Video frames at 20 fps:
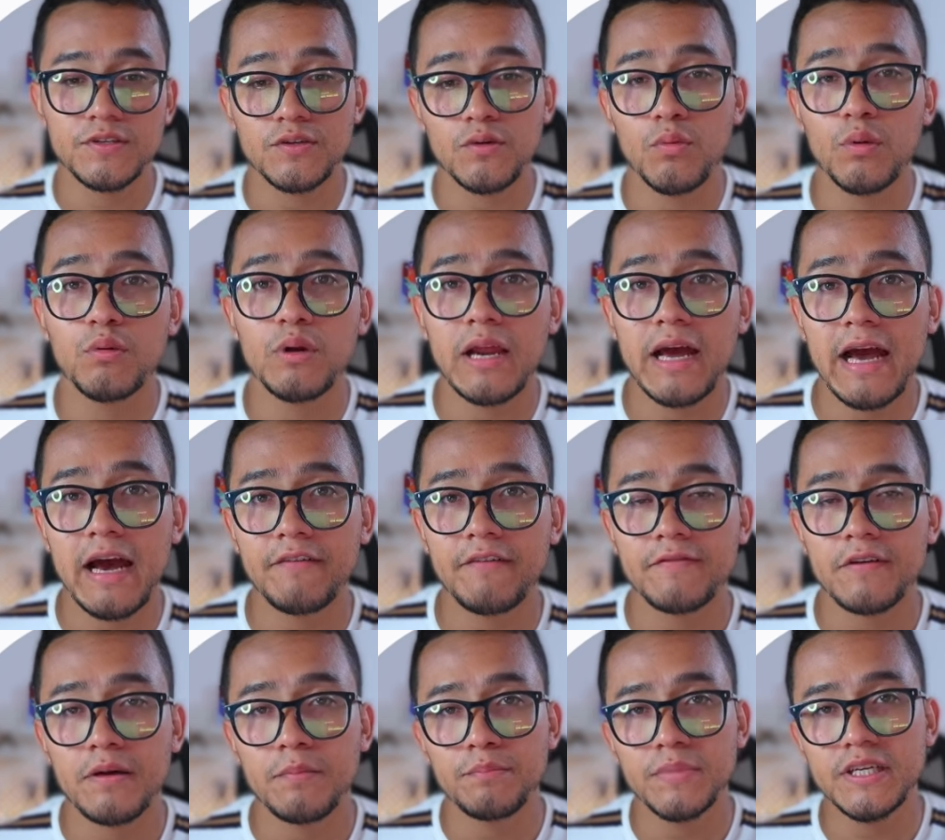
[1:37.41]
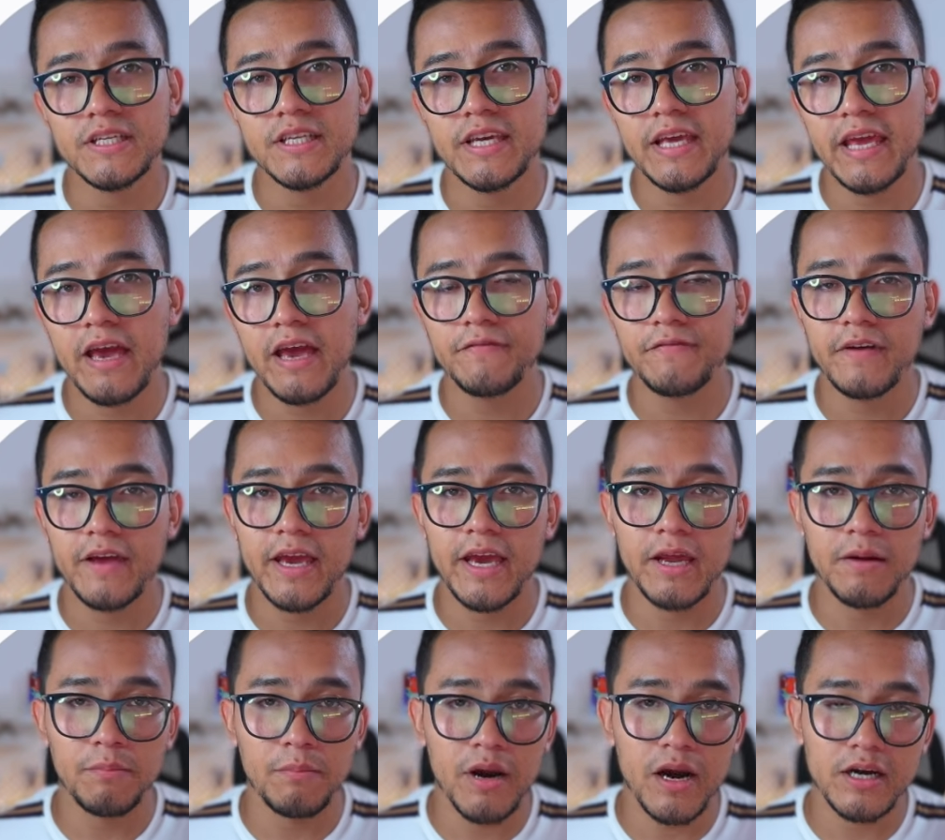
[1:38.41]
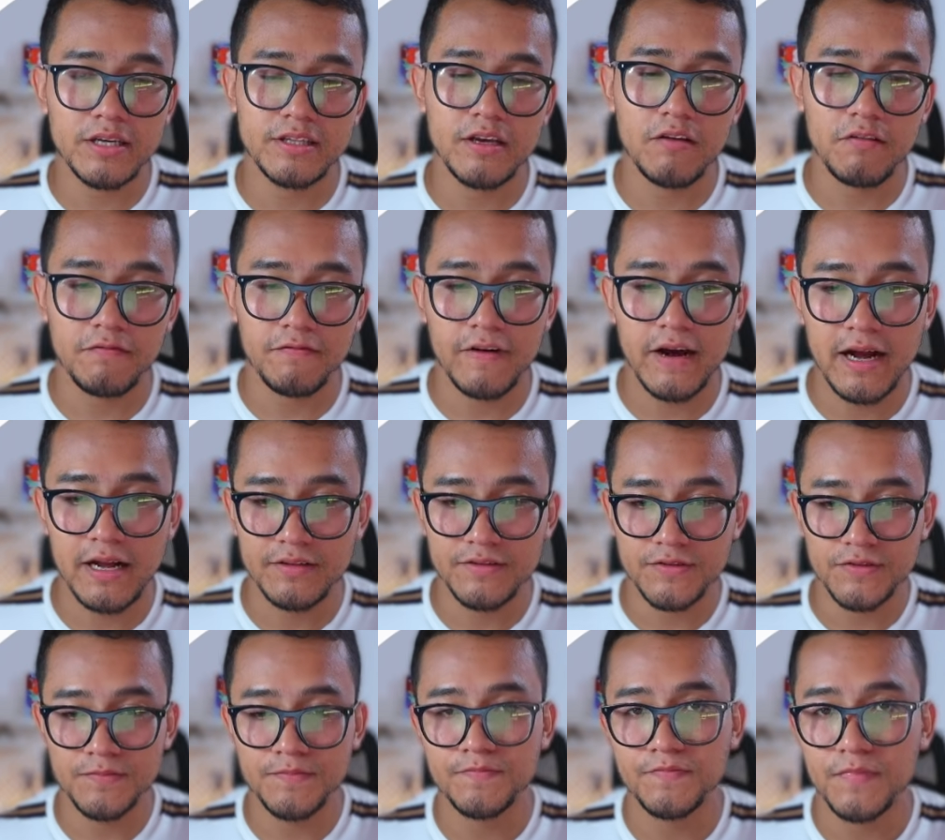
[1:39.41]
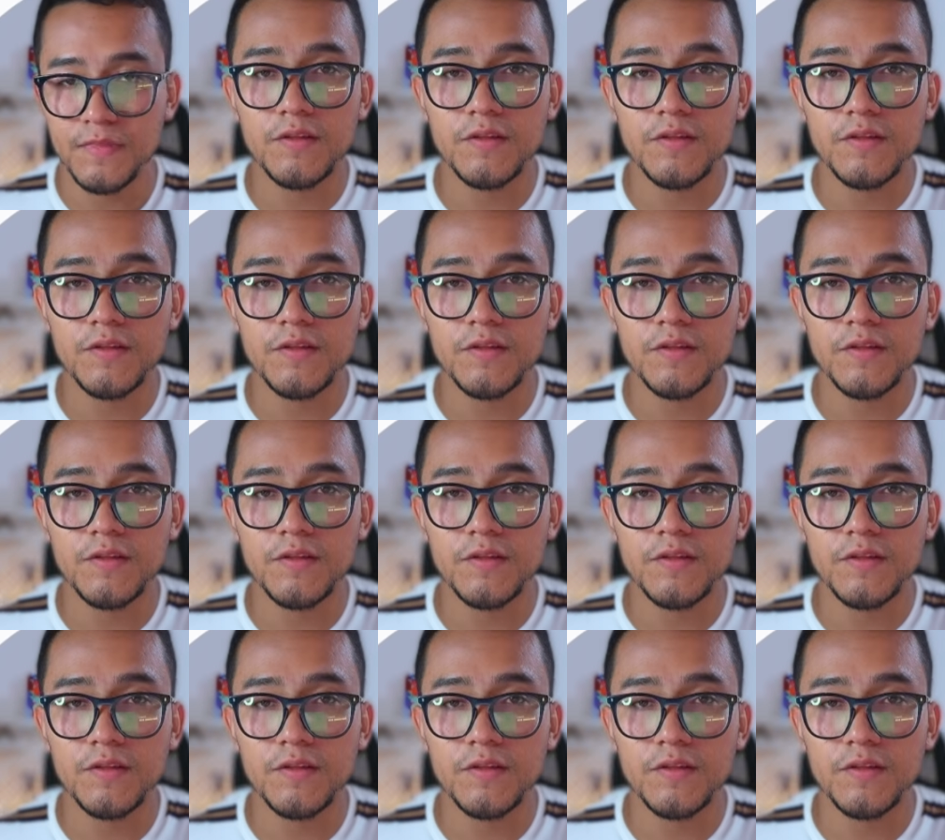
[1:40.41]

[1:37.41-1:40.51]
So we will have PDF and Markdown files.